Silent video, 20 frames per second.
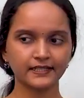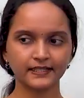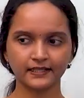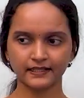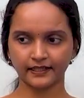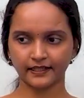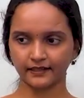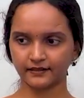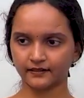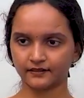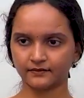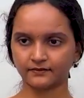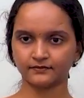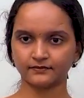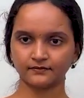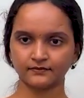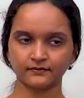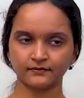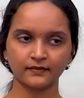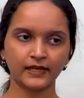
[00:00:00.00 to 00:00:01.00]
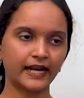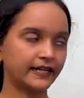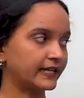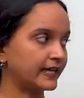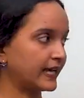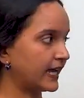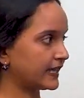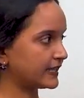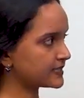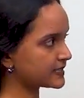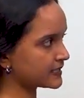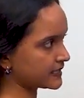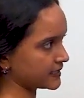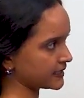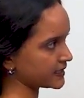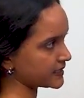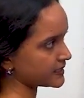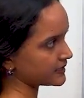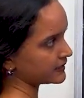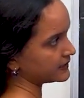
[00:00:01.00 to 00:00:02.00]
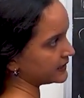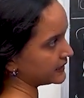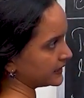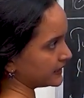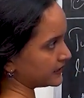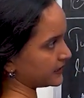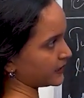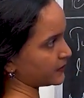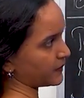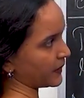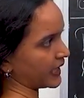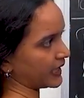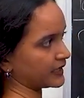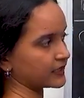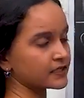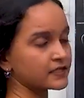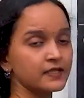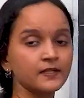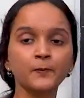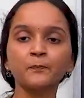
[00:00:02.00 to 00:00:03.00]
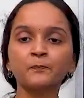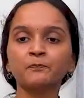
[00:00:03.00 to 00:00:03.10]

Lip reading: is greater, and hence it is T3 minus